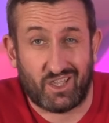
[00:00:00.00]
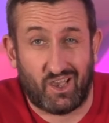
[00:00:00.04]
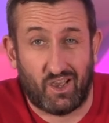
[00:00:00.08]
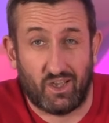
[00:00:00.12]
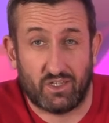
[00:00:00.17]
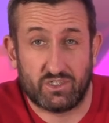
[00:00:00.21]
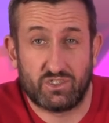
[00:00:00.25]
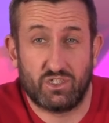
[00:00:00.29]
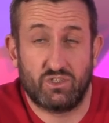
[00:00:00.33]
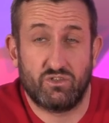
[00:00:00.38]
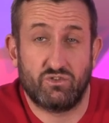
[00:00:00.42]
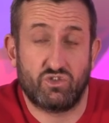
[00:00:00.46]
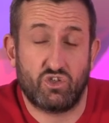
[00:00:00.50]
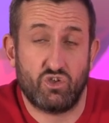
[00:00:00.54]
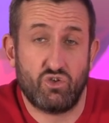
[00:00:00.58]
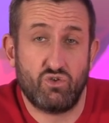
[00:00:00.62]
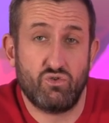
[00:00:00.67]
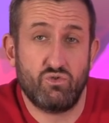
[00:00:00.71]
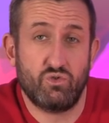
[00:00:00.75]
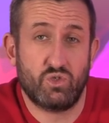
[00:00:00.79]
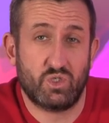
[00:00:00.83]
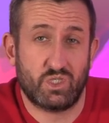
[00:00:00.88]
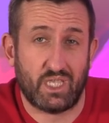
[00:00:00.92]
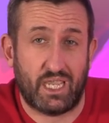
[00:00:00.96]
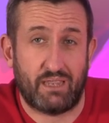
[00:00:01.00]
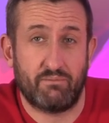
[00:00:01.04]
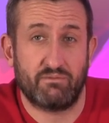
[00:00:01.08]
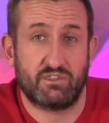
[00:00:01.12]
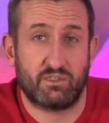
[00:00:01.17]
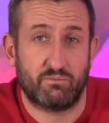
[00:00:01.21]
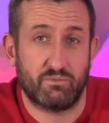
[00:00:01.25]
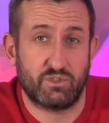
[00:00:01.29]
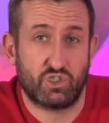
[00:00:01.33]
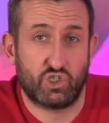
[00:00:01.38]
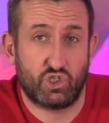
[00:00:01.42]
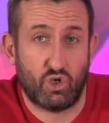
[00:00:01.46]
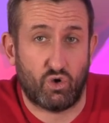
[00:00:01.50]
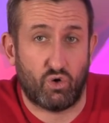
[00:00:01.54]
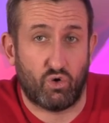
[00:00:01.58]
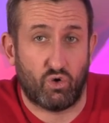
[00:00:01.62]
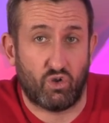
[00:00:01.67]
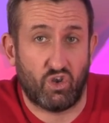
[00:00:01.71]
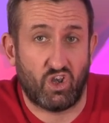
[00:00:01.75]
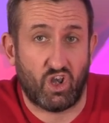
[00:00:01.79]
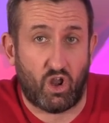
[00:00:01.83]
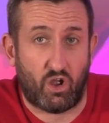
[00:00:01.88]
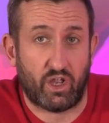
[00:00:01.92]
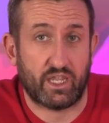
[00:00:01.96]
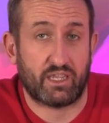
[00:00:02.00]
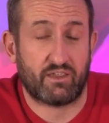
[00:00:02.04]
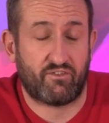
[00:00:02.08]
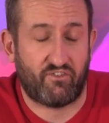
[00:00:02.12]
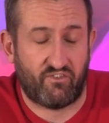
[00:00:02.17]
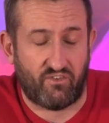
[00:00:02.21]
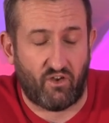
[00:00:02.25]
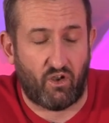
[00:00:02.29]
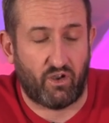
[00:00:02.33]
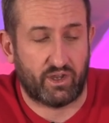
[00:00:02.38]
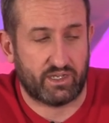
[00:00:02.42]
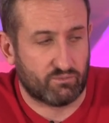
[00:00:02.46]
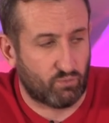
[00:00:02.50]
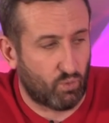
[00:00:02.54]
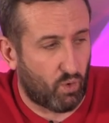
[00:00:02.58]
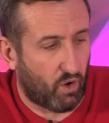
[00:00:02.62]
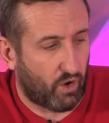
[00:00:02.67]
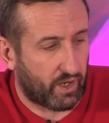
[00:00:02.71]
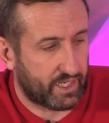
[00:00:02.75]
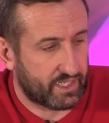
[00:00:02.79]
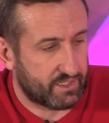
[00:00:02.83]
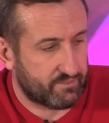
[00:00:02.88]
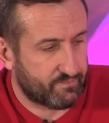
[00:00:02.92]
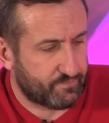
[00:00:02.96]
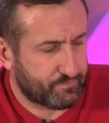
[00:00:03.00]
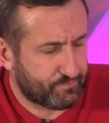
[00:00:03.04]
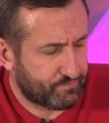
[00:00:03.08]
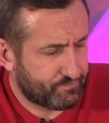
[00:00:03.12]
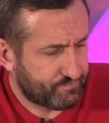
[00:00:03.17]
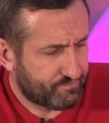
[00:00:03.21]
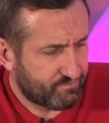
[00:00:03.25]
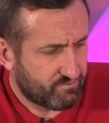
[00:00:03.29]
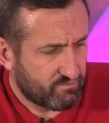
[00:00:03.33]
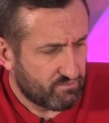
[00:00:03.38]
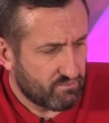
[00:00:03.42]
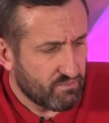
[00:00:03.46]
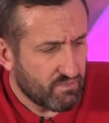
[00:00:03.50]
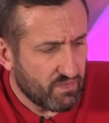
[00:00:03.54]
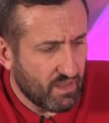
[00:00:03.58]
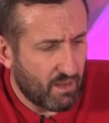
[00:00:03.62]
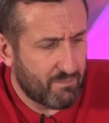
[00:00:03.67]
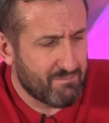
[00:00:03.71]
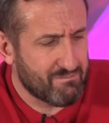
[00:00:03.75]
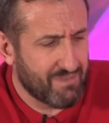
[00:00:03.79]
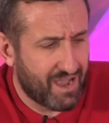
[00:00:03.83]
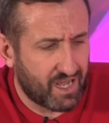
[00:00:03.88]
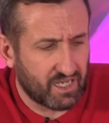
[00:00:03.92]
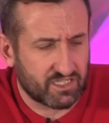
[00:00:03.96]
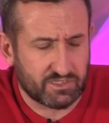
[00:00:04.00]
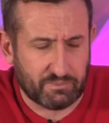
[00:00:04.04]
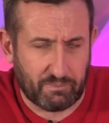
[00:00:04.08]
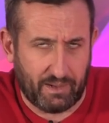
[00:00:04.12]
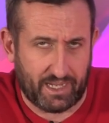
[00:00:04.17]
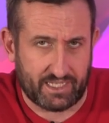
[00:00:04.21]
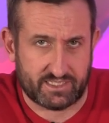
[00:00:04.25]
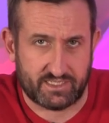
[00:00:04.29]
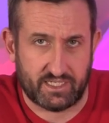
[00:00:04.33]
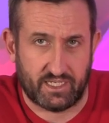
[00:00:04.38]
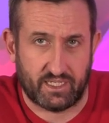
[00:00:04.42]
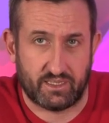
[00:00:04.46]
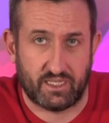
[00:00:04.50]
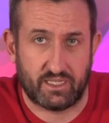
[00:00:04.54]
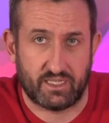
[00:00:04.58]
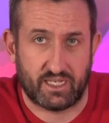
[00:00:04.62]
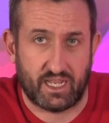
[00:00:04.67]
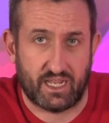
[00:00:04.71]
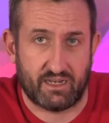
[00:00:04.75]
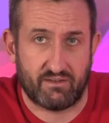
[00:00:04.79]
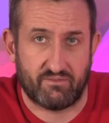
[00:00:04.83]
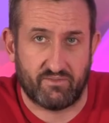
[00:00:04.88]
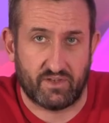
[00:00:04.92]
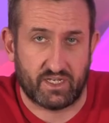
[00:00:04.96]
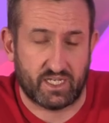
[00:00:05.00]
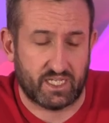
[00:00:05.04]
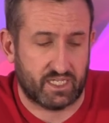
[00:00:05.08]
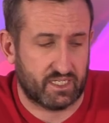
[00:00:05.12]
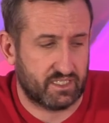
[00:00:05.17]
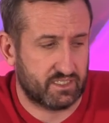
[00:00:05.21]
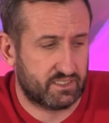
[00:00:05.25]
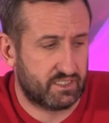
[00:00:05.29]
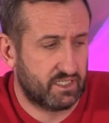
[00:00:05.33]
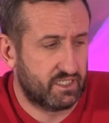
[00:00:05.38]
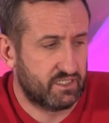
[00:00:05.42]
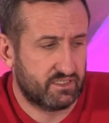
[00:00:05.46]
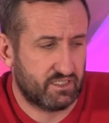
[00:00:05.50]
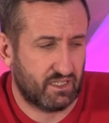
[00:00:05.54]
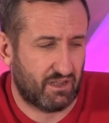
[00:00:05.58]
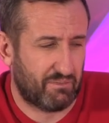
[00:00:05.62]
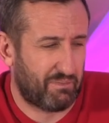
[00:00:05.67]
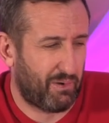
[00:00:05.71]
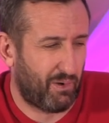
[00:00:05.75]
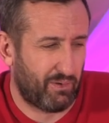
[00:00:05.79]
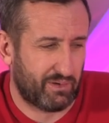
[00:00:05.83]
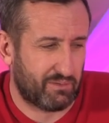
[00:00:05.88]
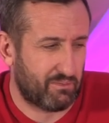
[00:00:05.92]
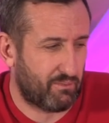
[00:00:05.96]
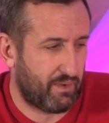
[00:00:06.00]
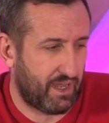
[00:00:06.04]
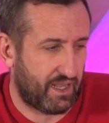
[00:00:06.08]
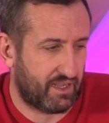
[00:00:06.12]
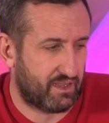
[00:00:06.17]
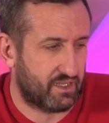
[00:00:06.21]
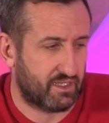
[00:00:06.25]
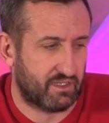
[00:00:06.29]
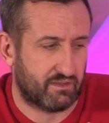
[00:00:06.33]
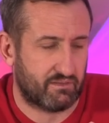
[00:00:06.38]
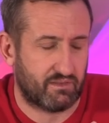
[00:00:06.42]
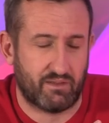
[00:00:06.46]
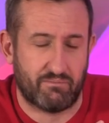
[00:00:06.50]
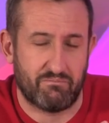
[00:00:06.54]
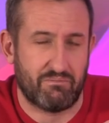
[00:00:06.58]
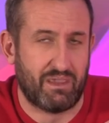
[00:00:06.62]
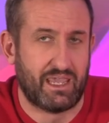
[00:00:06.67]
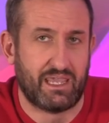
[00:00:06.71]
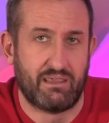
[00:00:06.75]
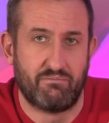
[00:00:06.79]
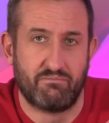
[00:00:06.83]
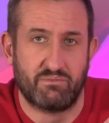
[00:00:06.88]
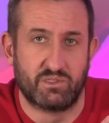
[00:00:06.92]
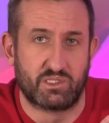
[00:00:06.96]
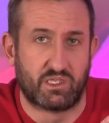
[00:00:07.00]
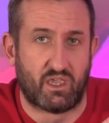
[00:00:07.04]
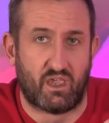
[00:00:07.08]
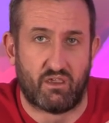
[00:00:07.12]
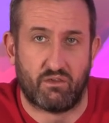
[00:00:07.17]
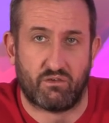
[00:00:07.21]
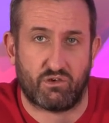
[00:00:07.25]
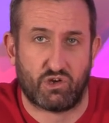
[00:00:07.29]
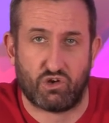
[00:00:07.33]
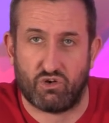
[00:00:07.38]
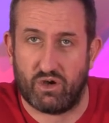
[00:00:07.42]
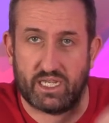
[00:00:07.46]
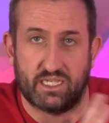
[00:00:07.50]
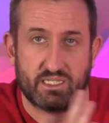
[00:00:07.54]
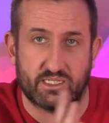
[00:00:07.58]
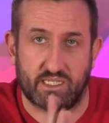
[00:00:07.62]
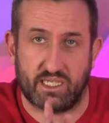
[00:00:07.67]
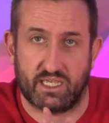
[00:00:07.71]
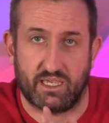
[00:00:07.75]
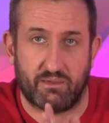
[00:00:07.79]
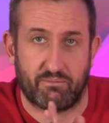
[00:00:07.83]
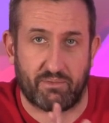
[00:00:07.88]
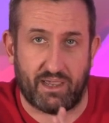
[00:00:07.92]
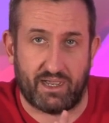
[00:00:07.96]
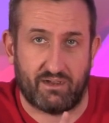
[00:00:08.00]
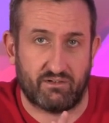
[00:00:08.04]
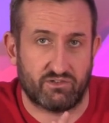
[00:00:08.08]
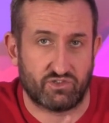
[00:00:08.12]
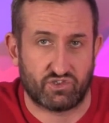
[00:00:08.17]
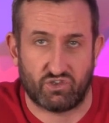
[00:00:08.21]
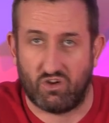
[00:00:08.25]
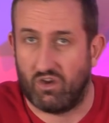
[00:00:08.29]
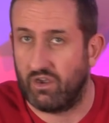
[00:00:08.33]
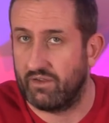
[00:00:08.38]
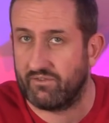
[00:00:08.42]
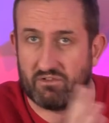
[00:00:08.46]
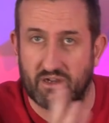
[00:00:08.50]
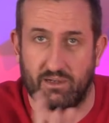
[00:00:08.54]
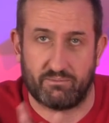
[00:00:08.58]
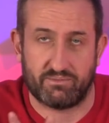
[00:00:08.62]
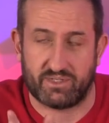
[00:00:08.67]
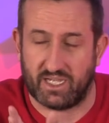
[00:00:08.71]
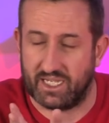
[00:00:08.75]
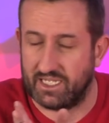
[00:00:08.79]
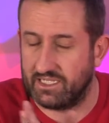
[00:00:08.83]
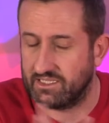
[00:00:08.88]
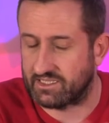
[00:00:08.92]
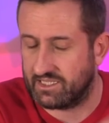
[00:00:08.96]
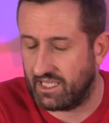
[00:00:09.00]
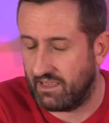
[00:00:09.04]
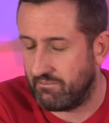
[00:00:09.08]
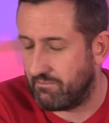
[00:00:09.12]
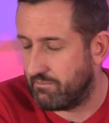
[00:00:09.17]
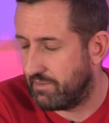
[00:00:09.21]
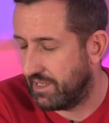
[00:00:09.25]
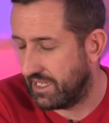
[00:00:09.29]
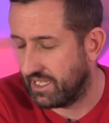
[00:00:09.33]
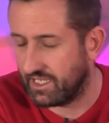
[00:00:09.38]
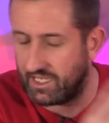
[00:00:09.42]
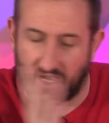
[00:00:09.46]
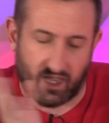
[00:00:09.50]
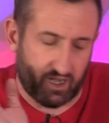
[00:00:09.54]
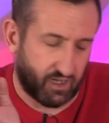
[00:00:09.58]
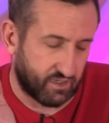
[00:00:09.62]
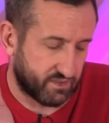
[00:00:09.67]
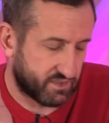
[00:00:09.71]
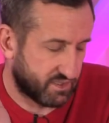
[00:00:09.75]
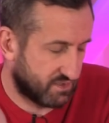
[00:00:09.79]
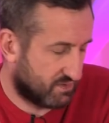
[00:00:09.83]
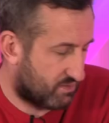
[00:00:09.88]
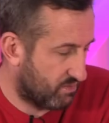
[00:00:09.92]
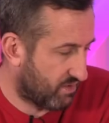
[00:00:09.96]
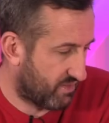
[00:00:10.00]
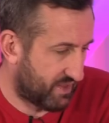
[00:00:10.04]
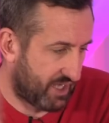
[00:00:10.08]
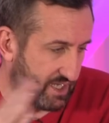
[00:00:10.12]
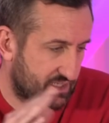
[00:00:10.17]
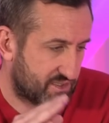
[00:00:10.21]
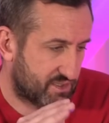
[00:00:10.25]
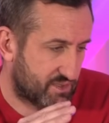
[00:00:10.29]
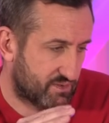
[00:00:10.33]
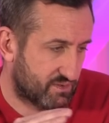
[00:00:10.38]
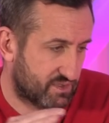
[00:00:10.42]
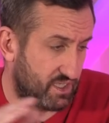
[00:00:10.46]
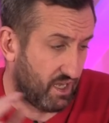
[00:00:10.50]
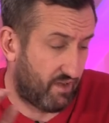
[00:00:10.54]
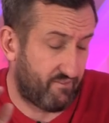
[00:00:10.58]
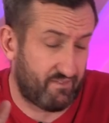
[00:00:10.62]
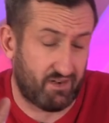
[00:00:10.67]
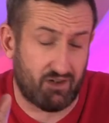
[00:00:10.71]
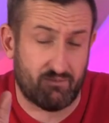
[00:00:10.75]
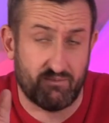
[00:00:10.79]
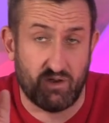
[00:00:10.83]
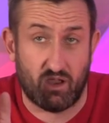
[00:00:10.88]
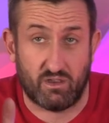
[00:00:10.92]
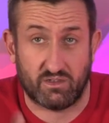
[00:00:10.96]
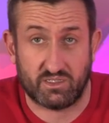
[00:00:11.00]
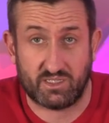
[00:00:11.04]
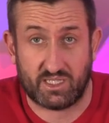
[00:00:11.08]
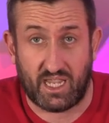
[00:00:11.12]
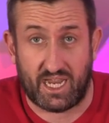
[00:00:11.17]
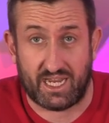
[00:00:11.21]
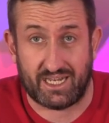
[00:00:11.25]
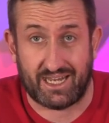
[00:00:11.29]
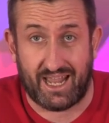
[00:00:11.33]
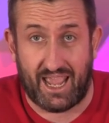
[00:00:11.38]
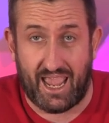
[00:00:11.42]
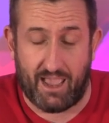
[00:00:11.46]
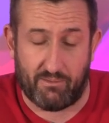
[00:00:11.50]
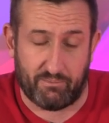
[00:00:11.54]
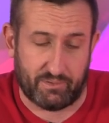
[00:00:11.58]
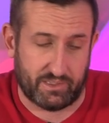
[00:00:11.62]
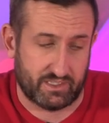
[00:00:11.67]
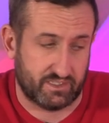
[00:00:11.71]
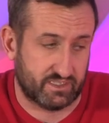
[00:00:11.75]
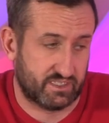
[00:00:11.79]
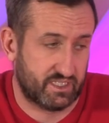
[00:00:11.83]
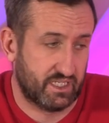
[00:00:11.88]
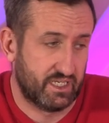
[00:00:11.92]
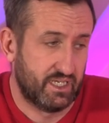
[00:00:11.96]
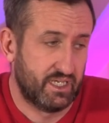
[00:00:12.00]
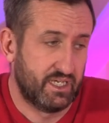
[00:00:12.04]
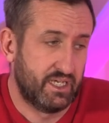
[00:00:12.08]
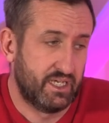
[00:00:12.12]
cards do seem to mature like fine wine, much better than the NVIDIA's, to the point where the memes go crazy about driver updates, gimping cards and all of that sort of stuff. And I'm not saying that happens.